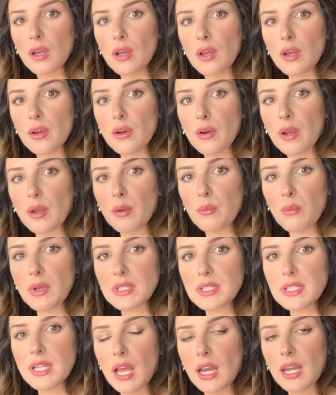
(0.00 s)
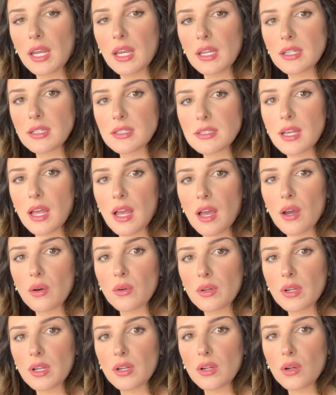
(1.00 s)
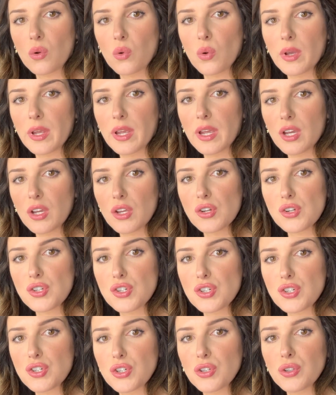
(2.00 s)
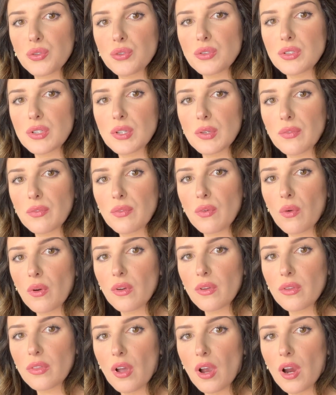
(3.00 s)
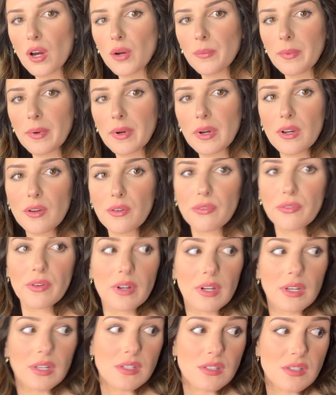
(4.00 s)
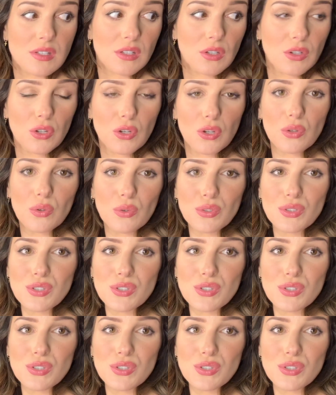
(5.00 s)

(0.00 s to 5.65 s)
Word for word: All right, well, Daddy is out at a quick shoot for the artwork for his new